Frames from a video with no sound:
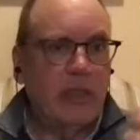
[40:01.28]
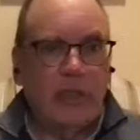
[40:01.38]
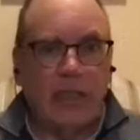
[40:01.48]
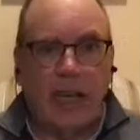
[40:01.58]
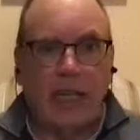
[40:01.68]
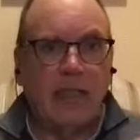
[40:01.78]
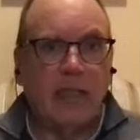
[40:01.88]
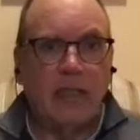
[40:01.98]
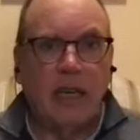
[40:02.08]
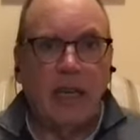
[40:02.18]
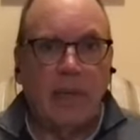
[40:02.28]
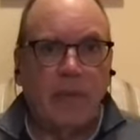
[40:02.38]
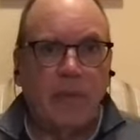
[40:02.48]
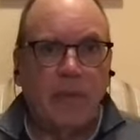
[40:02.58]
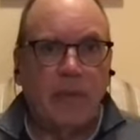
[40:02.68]
silence and time.
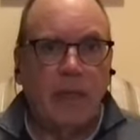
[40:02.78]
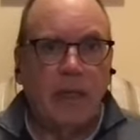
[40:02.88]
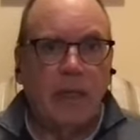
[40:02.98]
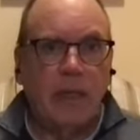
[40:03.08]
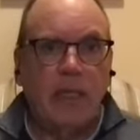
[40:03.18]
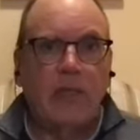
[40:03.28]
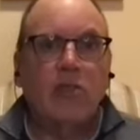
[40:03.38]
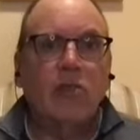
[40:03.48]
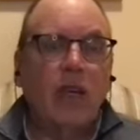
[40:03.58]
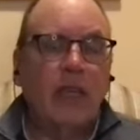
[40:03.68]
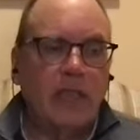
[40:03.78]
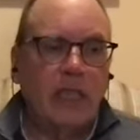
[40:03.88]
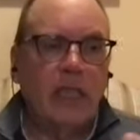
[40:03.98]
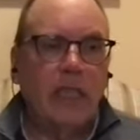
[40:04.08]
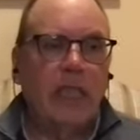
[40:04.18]
It's
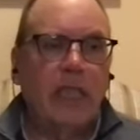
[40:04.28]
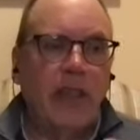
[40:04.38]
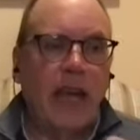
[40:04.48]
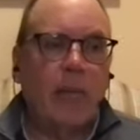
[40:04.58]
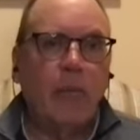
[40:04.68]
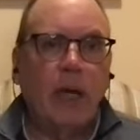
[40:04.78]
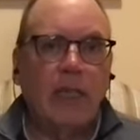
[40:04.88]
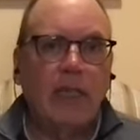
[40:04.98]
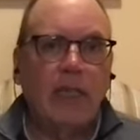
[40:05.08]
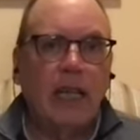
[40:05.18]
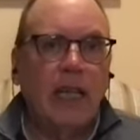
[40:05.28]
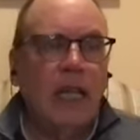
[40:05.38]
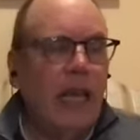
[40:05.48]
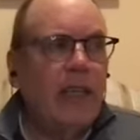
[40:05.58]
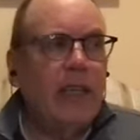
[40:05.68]
trusting in that process.
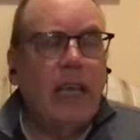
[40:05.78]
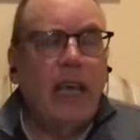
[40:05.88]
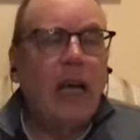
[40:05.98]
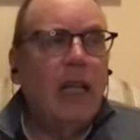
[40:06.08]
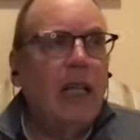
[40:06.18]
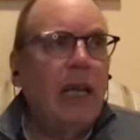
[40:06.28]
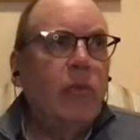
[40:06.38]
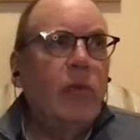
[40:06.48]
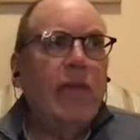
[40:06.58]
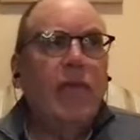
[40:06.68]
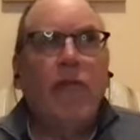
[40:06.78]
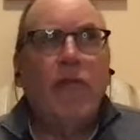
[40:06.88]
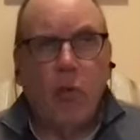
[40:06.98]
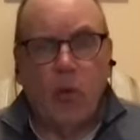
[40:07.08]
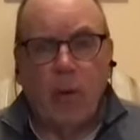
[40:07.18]
And yeah, and we have a
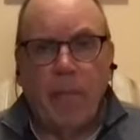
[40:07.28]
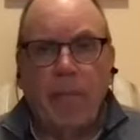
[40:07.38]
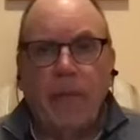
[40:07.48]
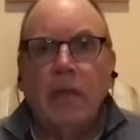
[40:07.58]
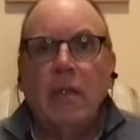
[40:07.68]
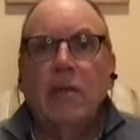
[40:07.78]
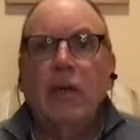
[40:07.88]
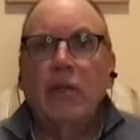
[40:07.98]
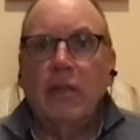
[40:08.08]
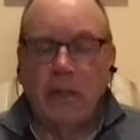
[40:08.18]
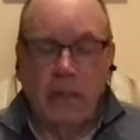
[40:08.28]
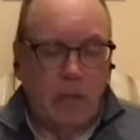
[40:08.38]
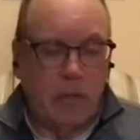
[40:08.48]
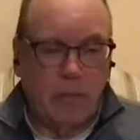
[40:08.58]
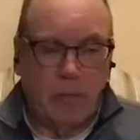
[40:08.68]
form, whether, you
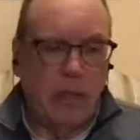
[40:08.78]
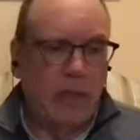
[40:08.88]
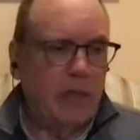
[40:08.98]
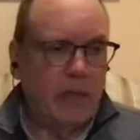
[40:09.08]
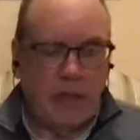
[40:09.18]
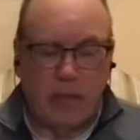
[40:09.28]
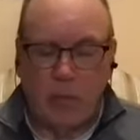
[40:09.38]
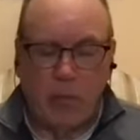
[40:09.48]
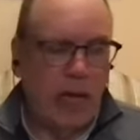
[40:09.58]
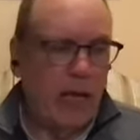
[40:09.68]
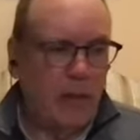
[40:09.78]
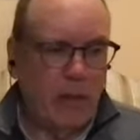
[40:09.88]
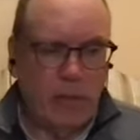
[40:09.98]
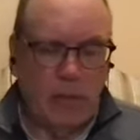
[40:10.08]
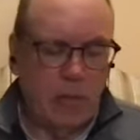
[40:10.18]
know, as I say, breath
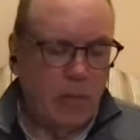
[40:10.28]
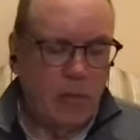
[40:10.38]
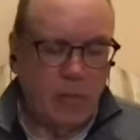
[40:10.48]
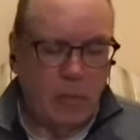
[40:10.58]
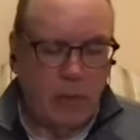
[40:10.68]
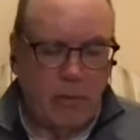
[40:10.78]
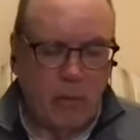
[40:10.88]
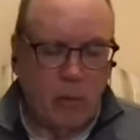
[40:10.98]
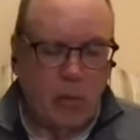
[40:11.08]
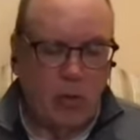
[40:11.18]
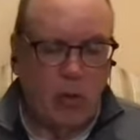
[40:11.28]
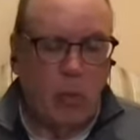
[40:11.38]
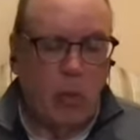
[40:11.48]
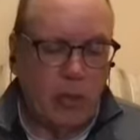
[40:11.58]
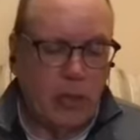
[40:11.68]
or whatever you're
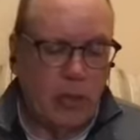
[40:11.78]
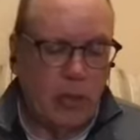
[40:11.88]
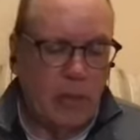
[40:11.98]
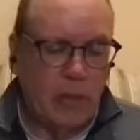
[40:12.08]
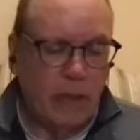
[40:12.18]
working with,